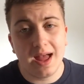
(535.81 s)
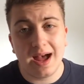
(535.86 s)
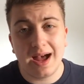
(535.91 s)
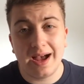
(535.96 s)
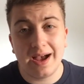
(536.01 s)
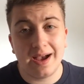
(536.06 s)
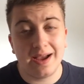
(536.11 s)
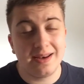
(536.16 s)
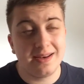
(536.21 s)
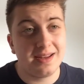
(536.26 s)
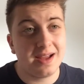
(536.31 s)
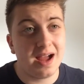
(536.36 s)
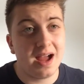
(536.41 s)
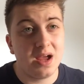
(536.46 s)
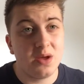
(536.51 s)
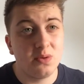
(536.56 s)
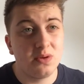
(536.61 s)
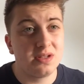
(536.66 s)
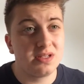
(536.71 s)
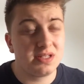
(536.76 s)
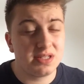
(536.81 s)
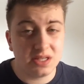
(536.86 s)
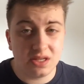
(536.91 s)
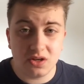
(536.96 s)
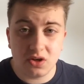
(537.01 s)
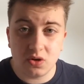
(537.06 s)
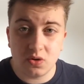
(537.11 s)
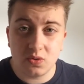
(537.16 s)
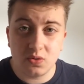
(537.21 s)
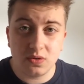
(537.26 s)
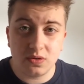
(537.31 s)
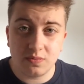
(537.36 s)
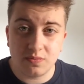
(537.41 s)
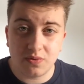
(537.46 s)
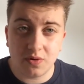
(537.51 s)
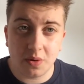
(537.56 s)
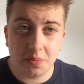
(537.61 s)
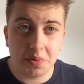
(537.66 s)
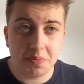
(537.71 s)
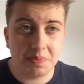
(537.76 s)
and I will see you
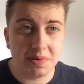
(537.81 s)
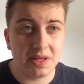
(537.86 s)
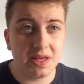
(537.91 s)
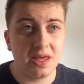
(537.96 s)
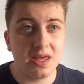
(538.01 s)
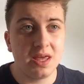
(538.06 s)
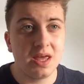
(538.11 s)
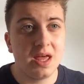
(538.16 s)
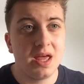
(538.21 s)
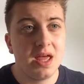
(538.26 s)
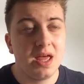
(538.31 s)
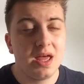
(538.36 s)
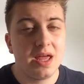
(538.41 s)
probably